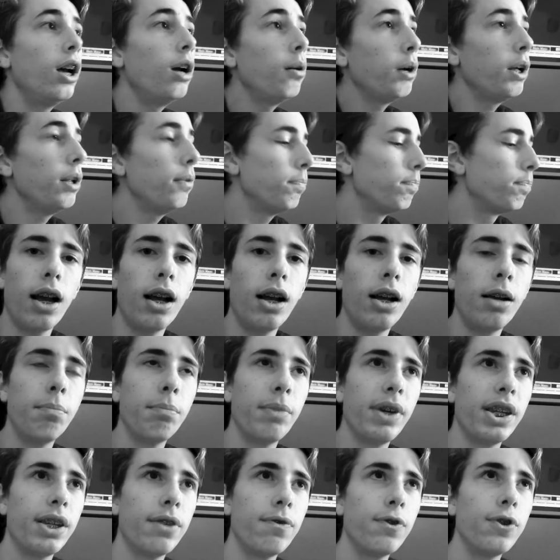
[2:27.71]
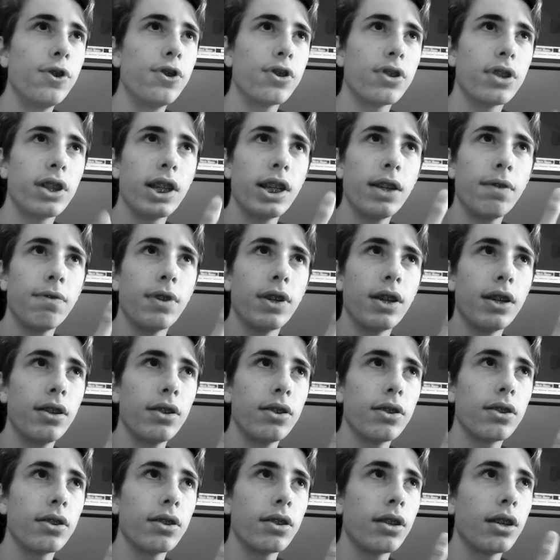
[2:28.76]
Oh well. Um, and if you just leave
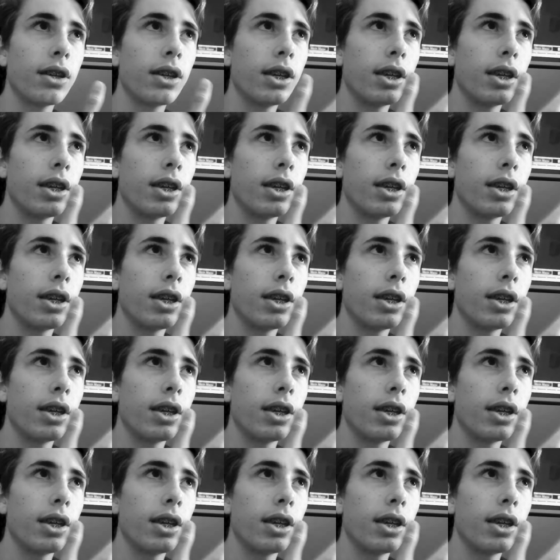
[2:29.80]
this,